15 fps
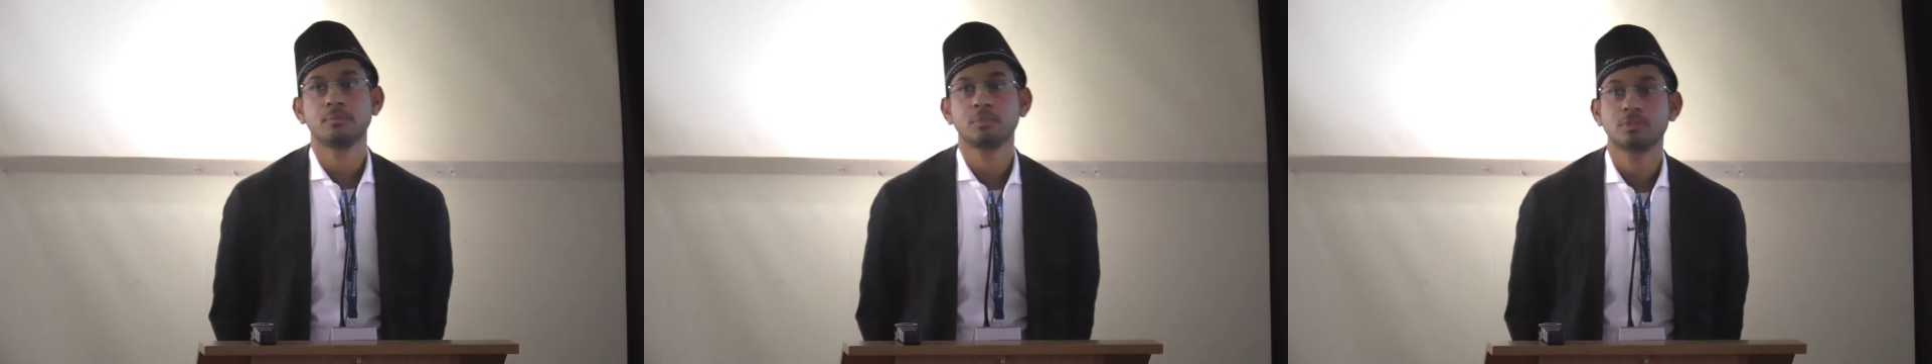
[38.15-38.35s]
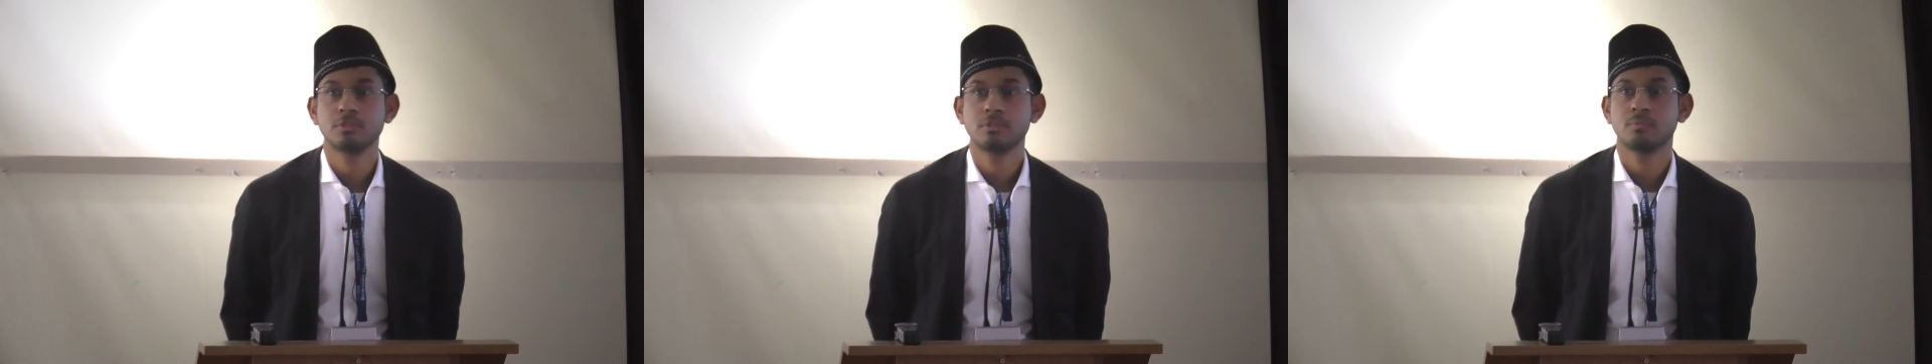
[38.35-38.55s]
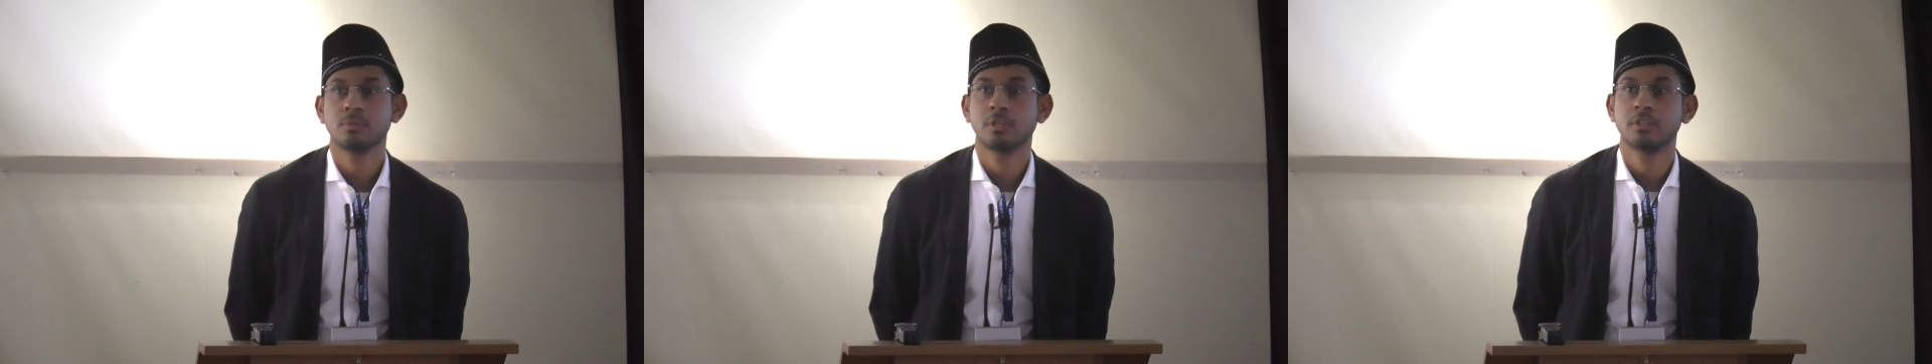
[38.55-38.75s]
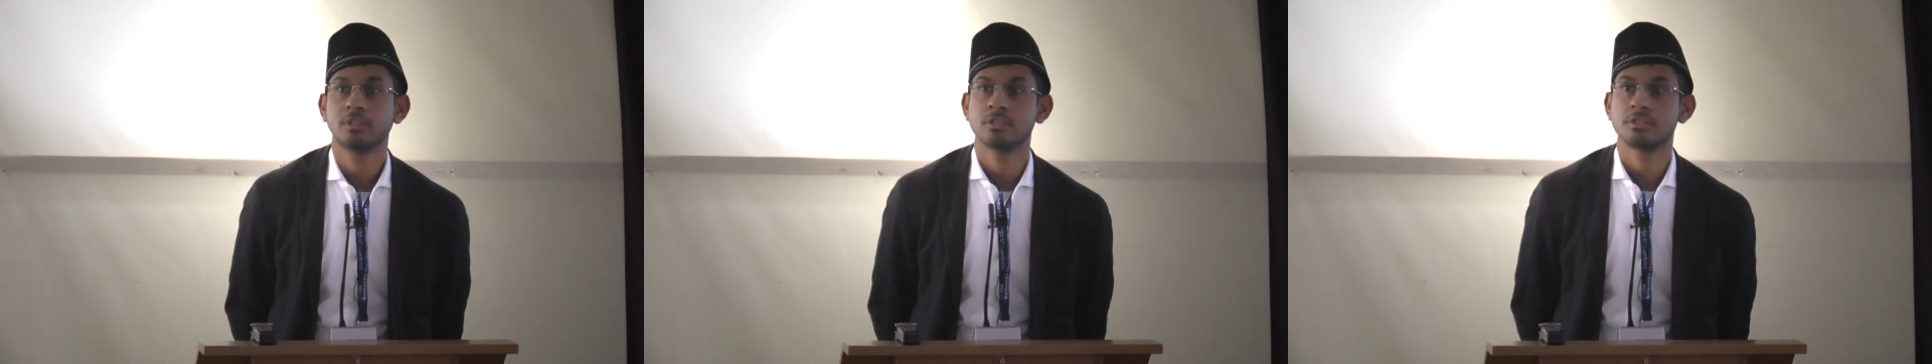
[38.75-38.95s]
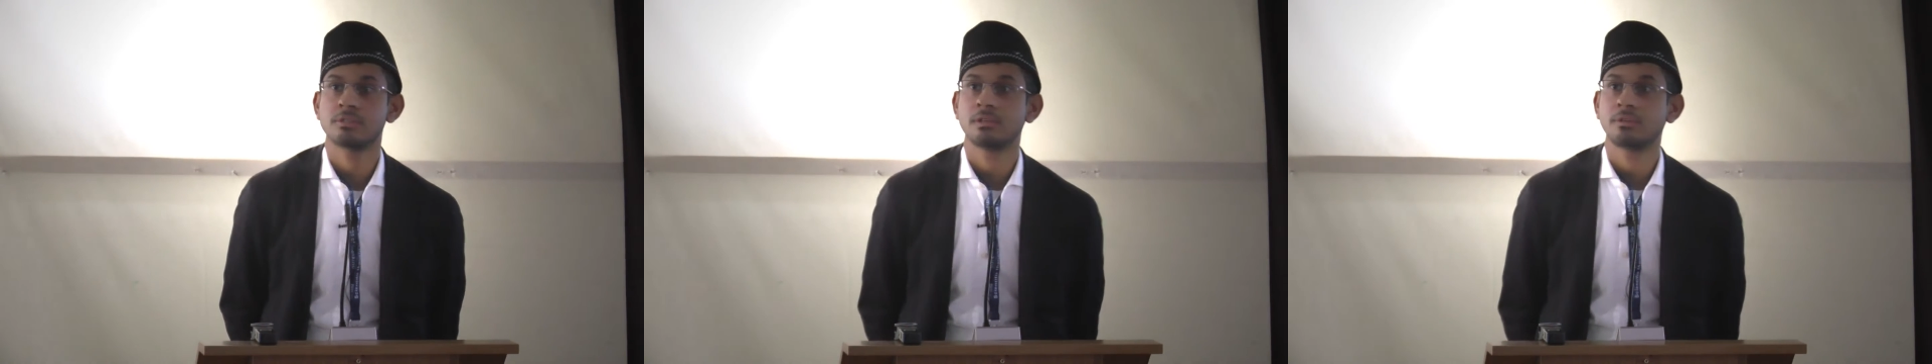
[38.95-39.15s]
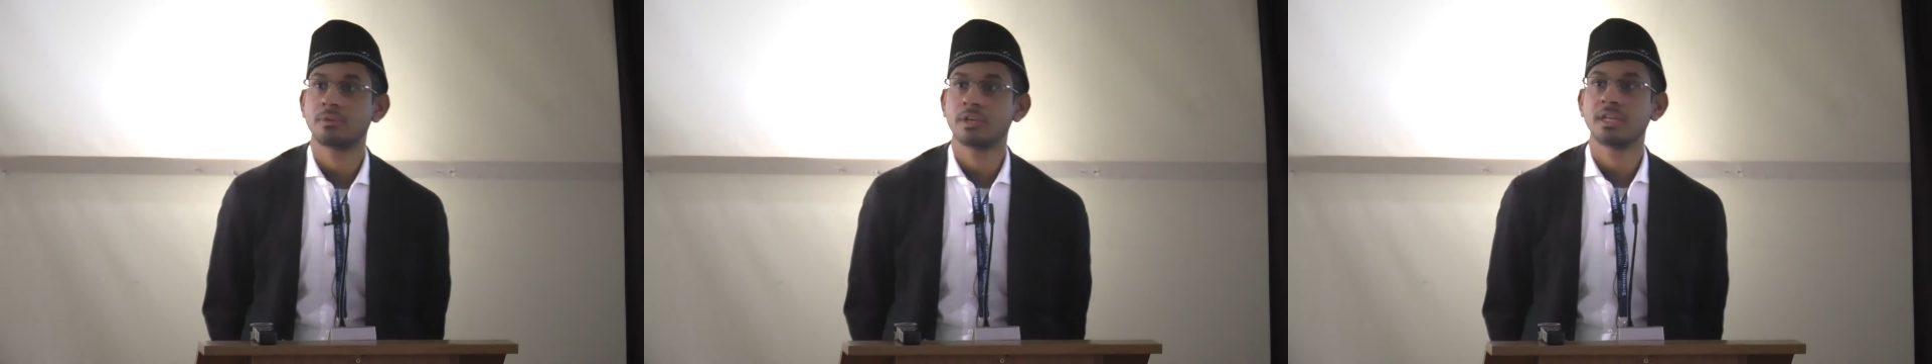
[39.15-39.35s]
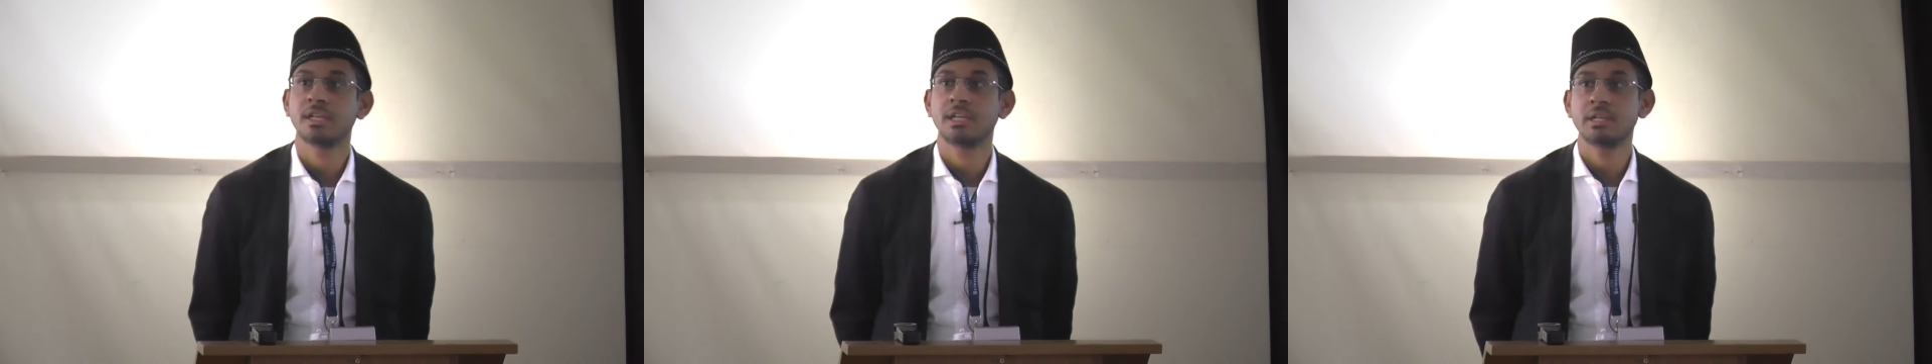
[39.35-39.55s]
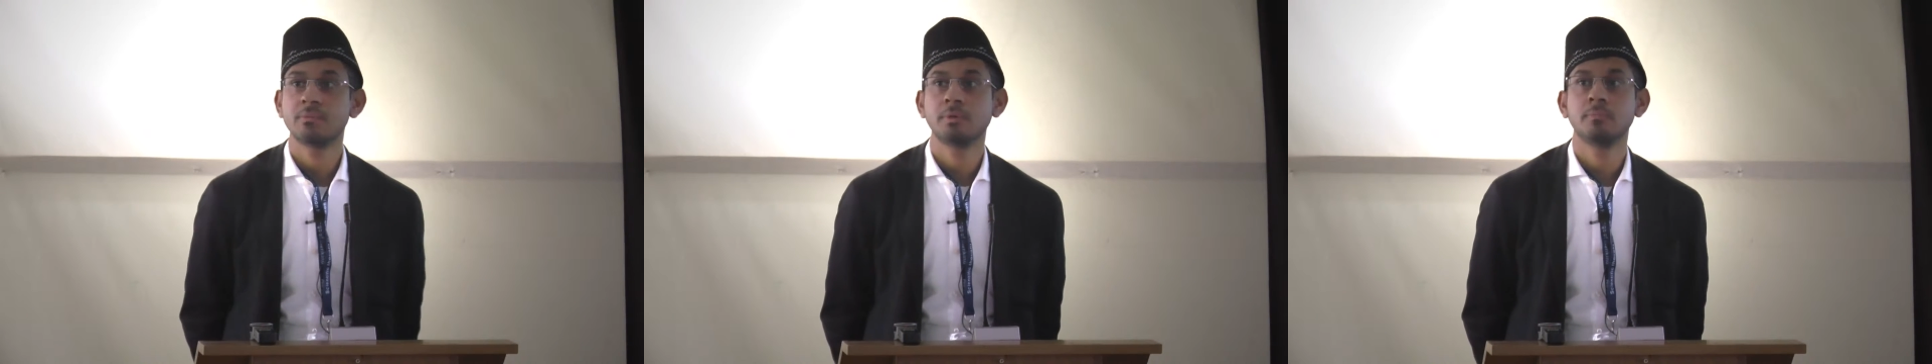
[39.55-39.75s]
because we are just uh, running a
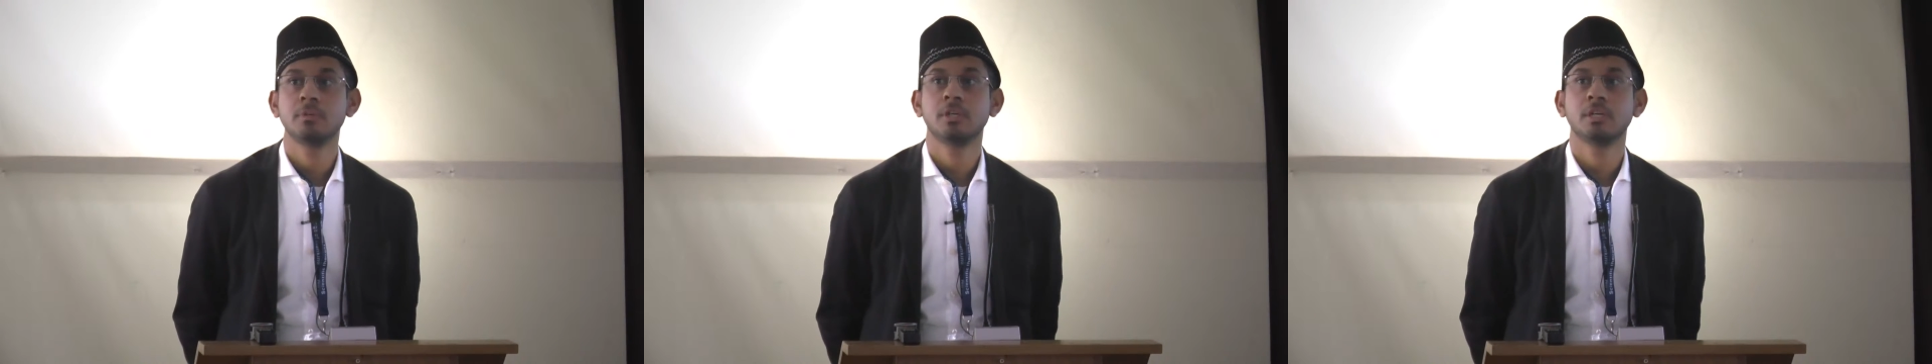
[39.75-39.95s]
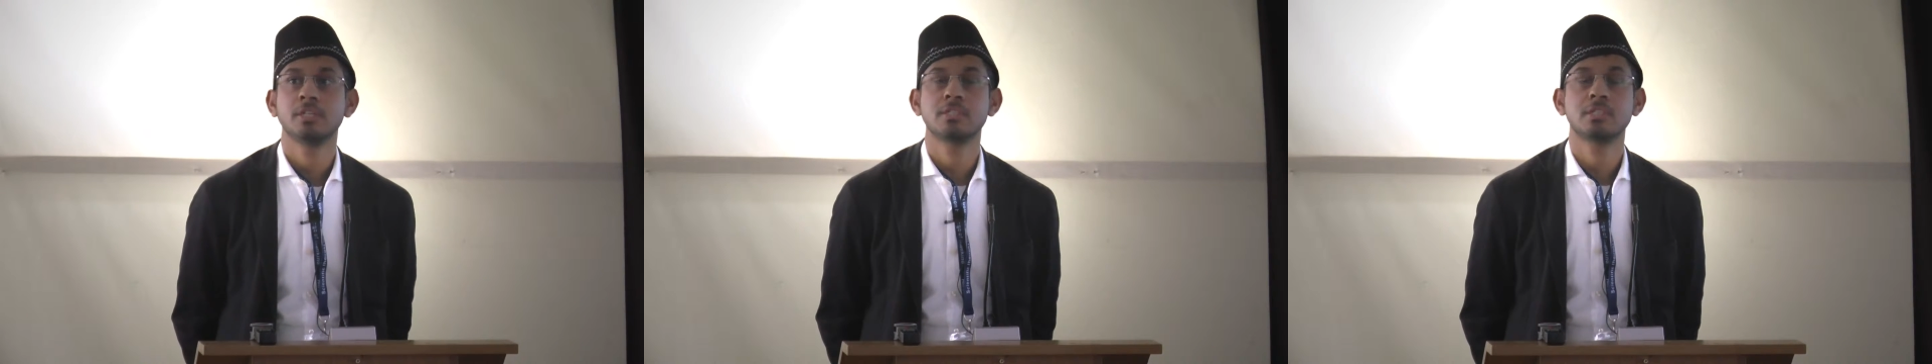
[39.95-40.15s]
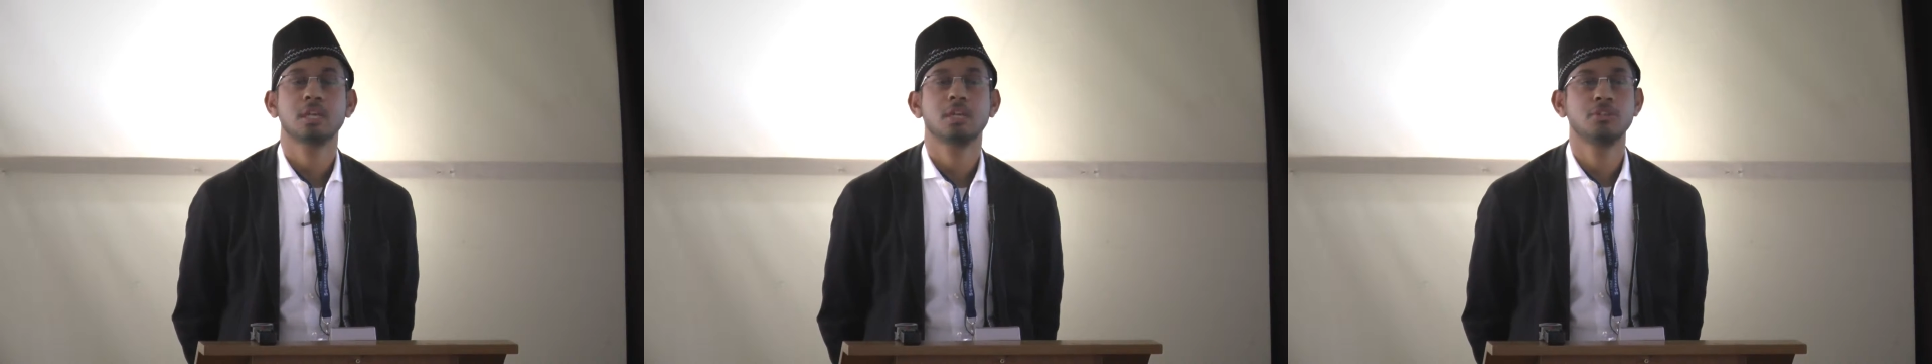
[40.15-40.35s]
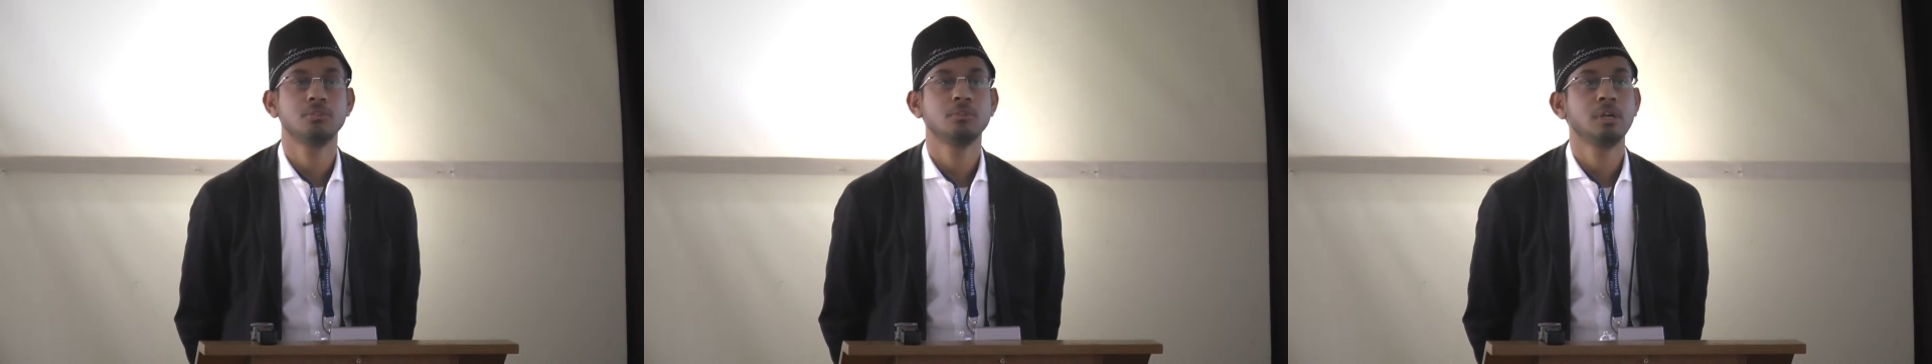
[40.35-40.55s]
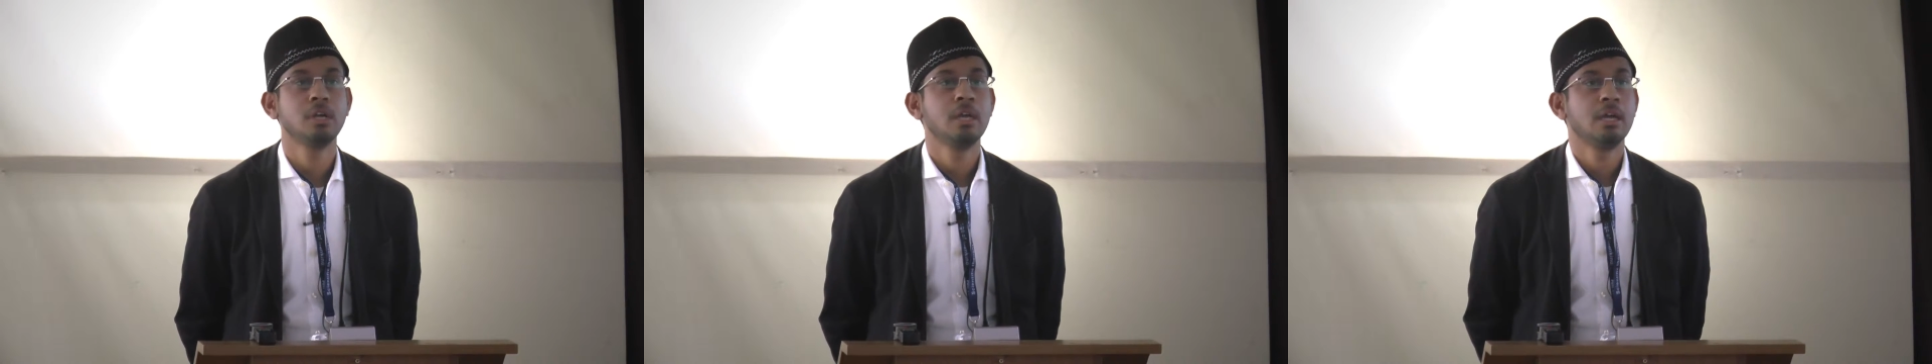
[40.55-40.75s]
little bit behind schedule.